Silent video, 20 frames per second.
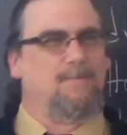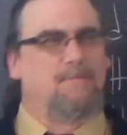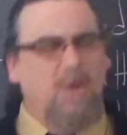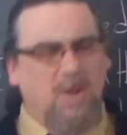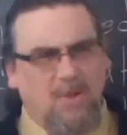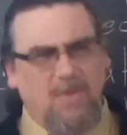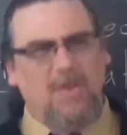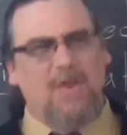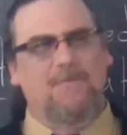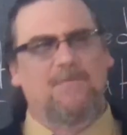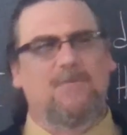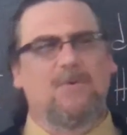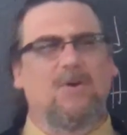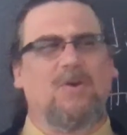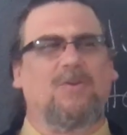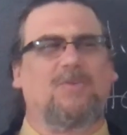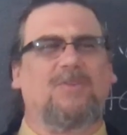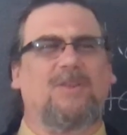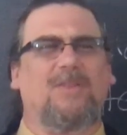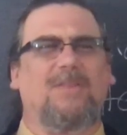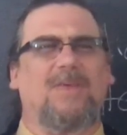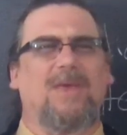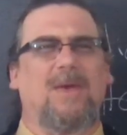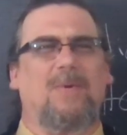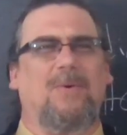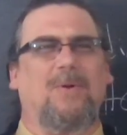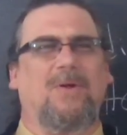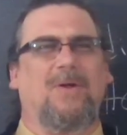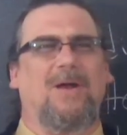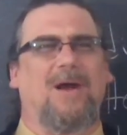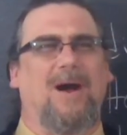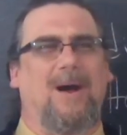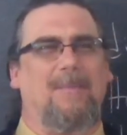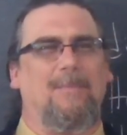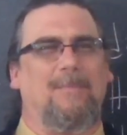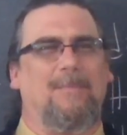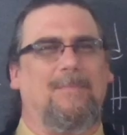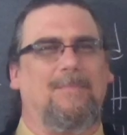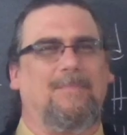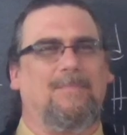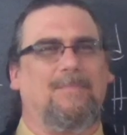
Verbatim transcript: Build it first and they will come.